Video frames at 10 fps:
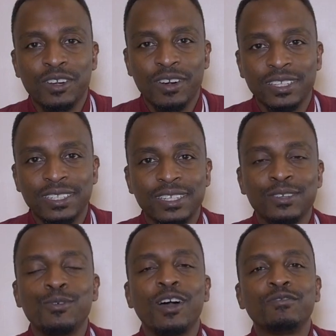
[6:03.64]
Christ,
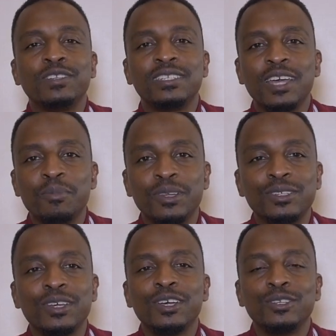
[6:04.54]
who have
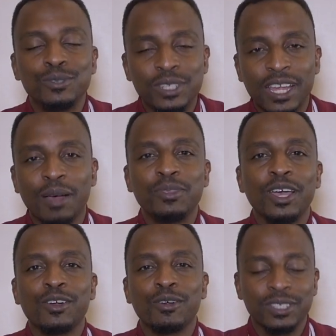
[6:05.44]
determined to take up
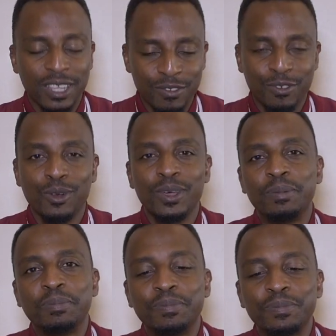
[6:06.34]
their cross and follow Him.